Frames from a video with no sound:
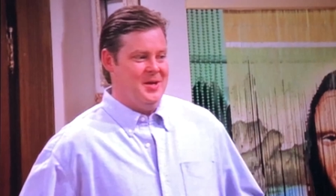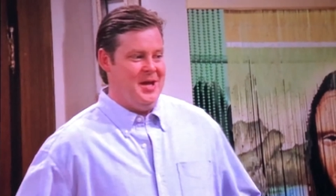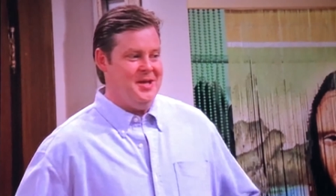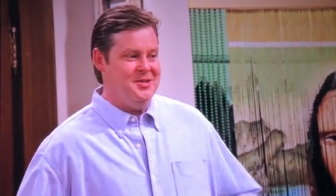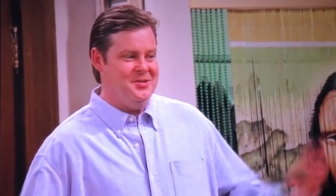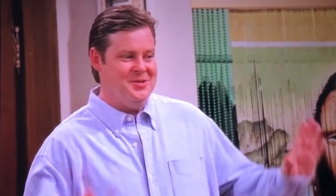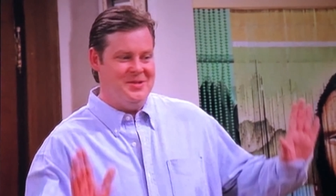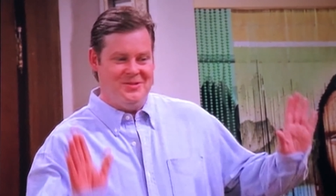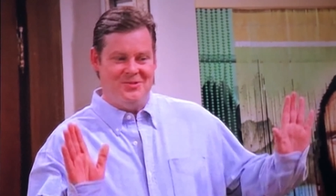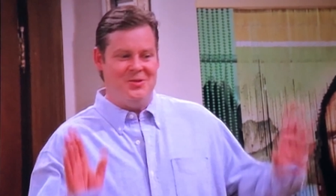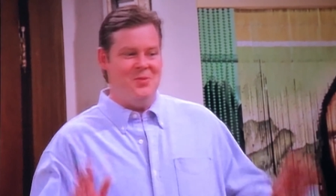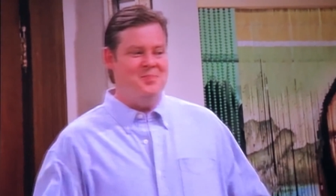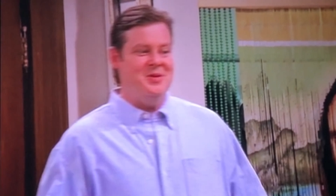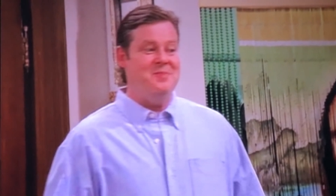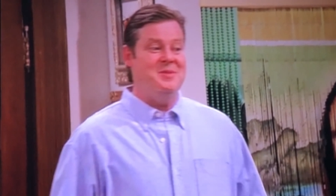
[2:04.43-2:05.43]
Hey, don't,
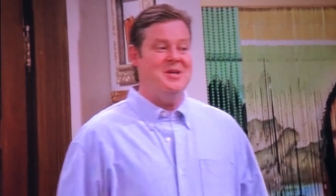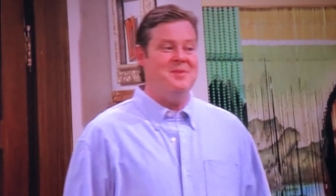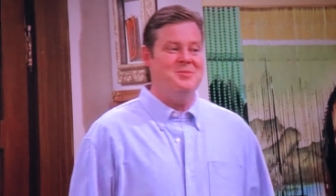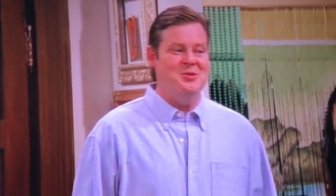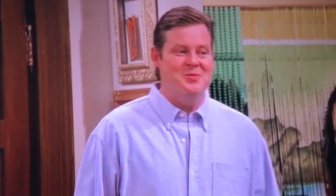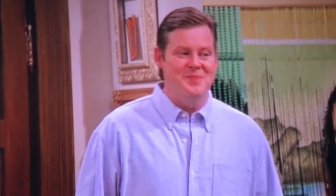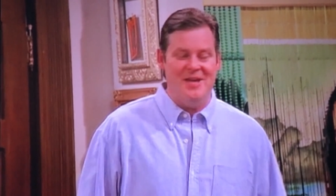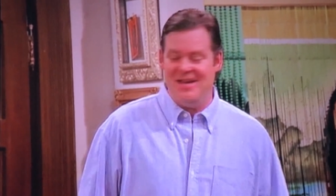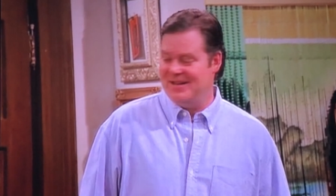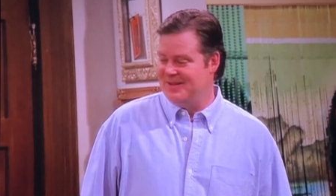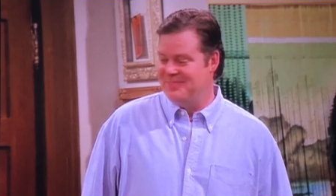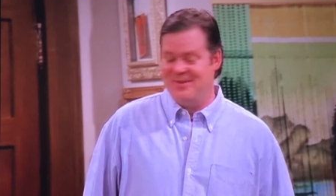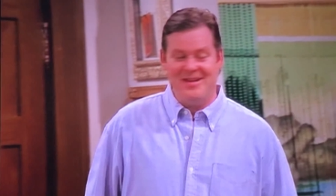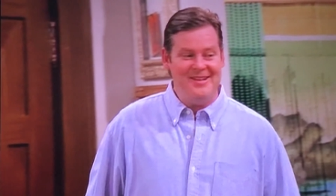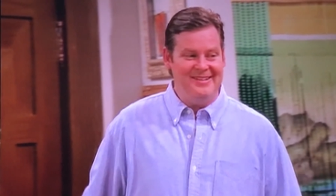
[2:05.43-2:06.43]
don't beat me up too bad,
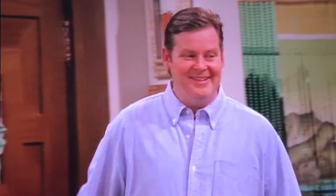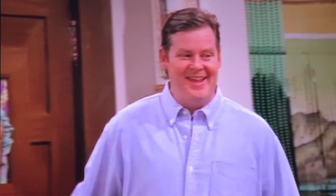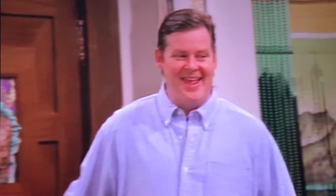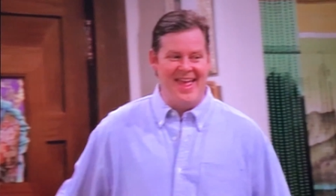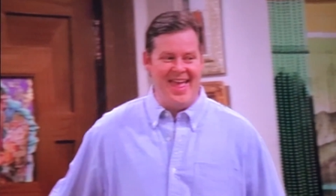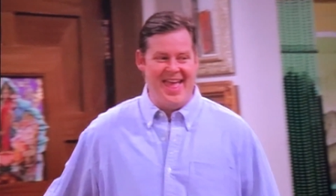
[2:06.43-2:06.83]
up pal.